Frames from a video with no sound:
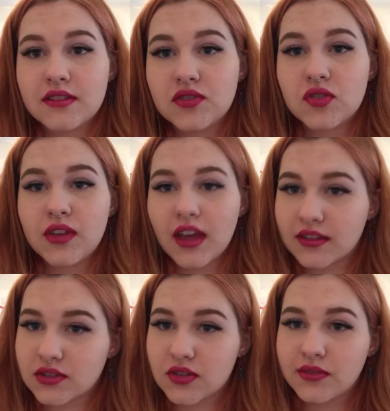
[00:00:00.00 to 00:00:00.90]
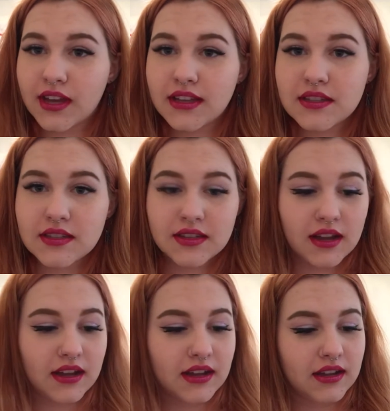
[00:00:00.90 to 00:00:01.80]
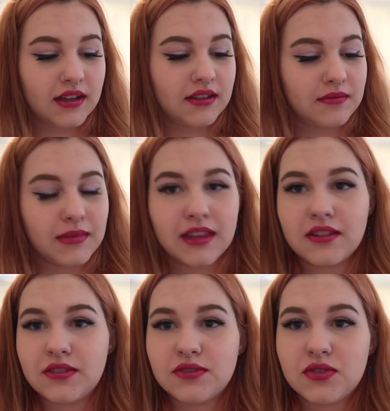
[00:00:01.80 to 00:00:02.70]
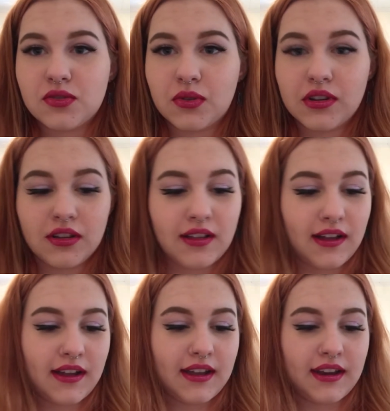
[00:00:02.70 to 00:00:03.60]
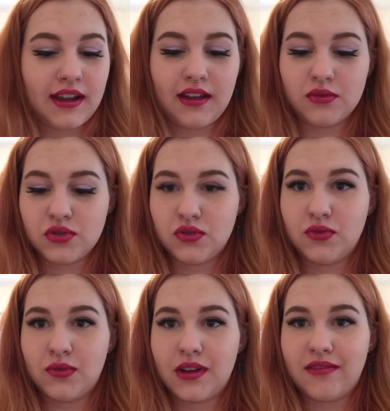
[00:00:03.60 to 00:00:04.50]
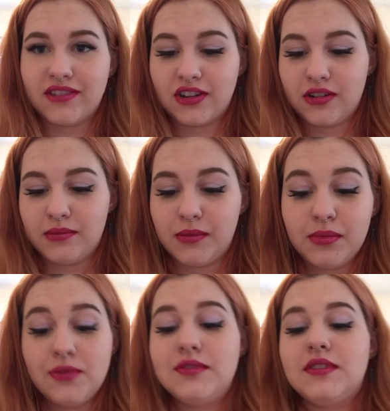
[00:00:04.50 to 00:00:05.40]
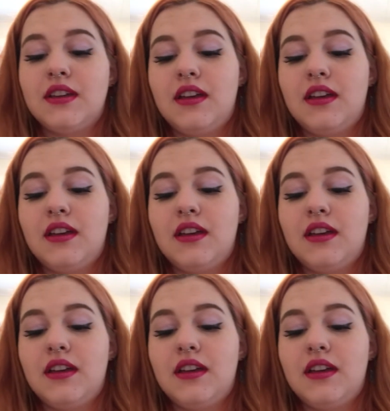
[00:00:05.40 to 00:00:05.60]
So yeah, so that's my little tutorial on how to cover pimples.